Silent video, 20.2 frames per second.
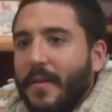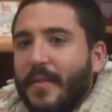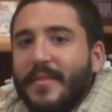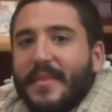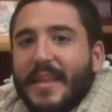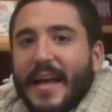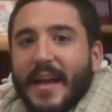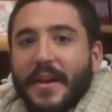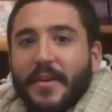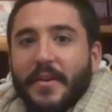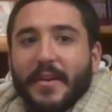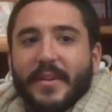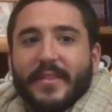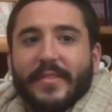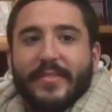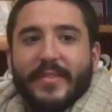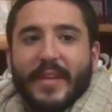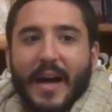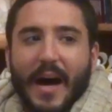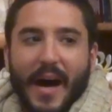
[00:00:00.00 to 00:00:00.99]
Then
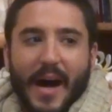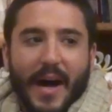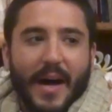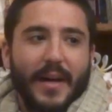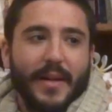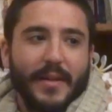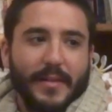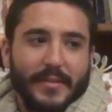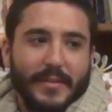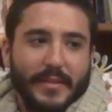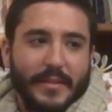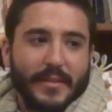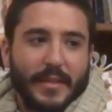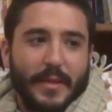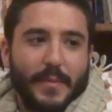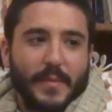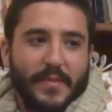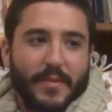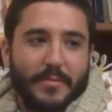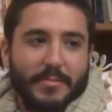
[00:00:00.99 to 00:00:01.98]
dha
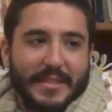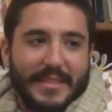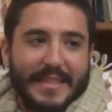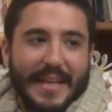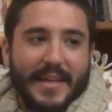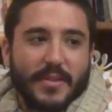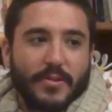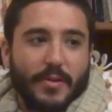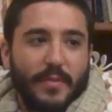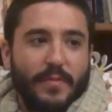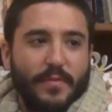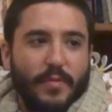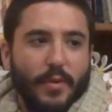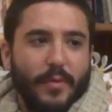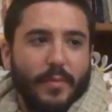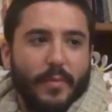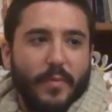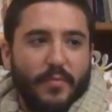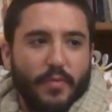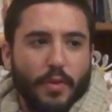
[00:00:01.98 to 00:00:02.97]
comes from the Sanskrit
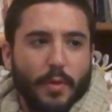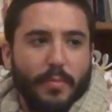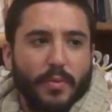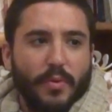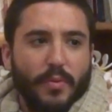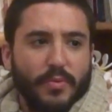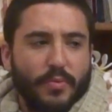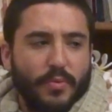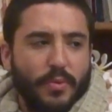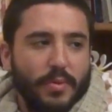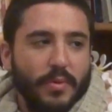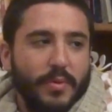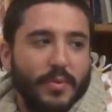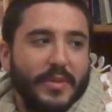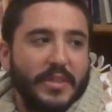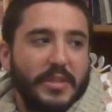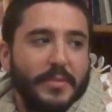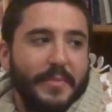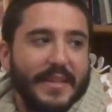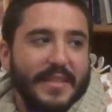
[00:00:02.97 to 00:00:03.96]
verbal root,
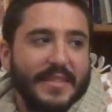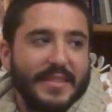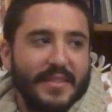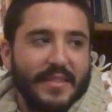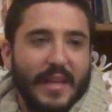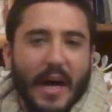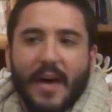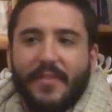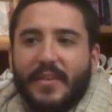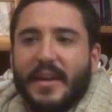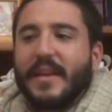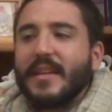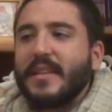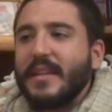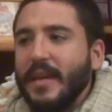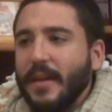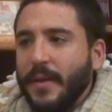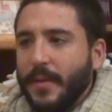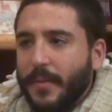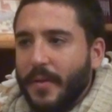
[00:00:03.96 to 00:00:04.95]
which means
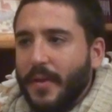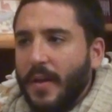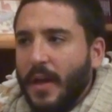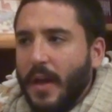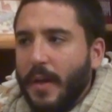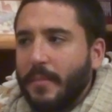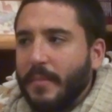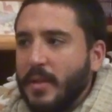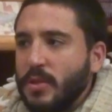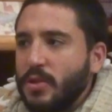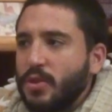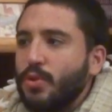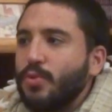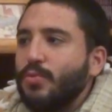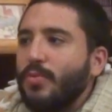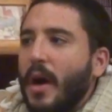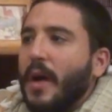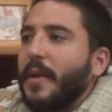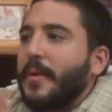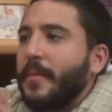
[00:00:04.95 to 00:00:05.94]
dhavayati, means to
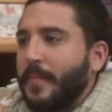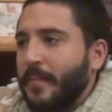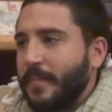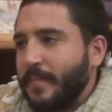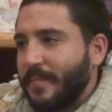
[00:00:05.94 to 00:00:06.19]
run.